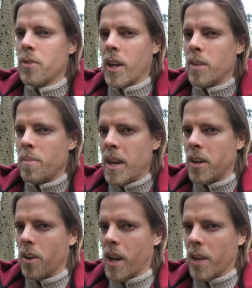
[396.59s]
try to
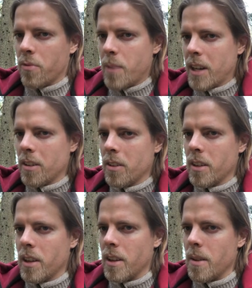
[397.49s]
make your life
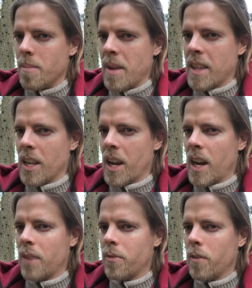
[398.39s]
better, make the
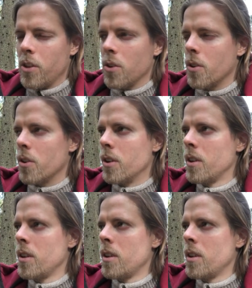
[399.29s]
life of your